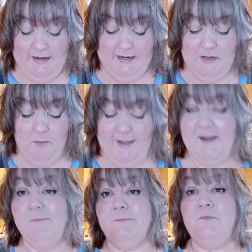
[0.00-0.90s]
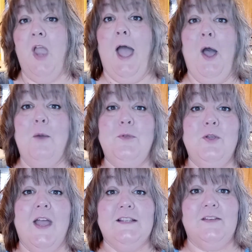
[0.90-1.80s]
Anyway, I hope
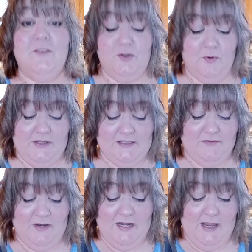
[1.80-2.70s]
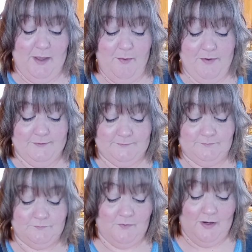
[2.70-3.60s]
you guys have enjoyed this video.
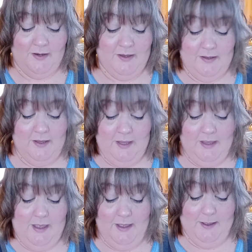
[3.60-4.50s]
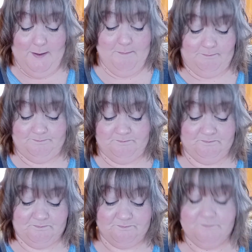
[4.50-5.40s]
Um,
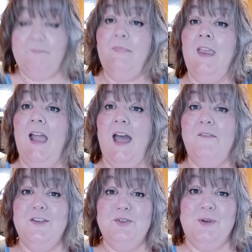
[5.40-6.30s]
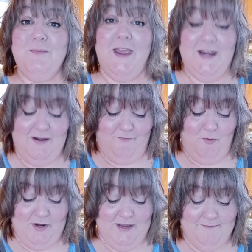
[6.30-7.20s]
I've enjoyed making it
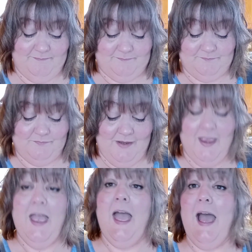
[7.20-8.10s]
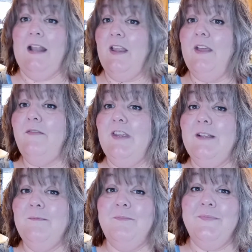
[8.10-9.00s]
for you. I love
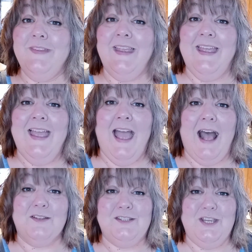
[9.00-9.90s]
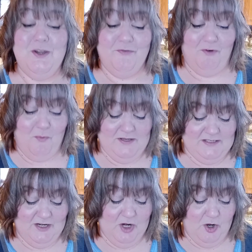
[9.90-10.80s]
you. I'll see you for
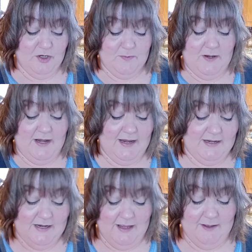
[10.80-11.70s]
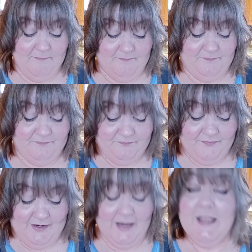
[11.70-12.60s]
Wednesday encouragement. And uh,
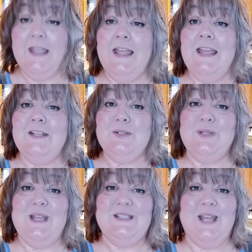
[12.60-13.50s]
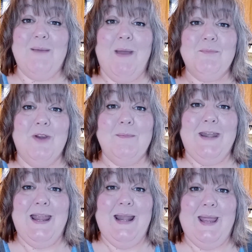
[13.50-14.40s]
till next time, I'm Grammie
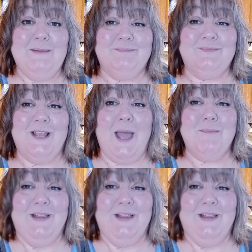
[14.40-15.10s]
Nae Nae. God